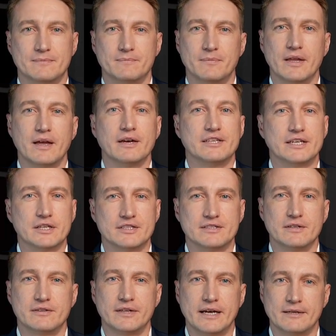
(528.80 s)
Because here's
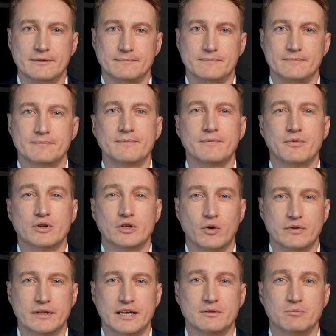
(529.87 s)
the thing, you
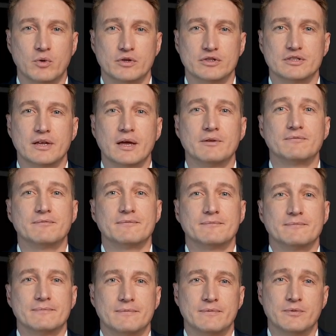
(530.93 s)
don't need more stuff.
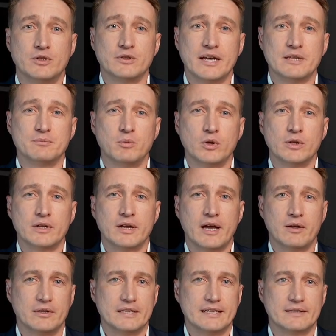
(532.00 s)
You need more
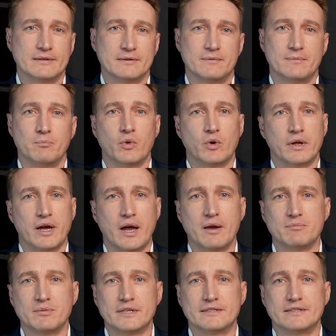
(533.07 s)
clarity, more
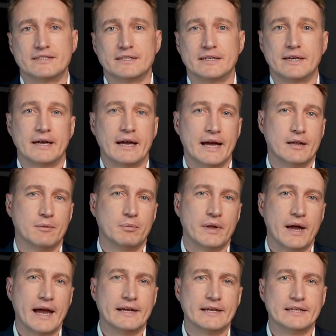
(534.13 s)
confidence, and a
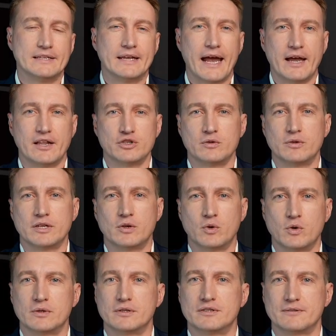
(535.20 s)
plan that's actually
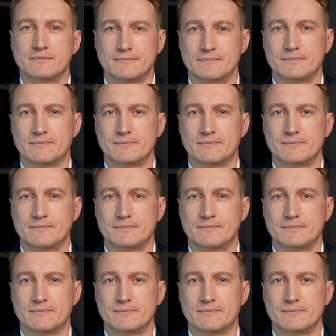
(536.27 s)
yours.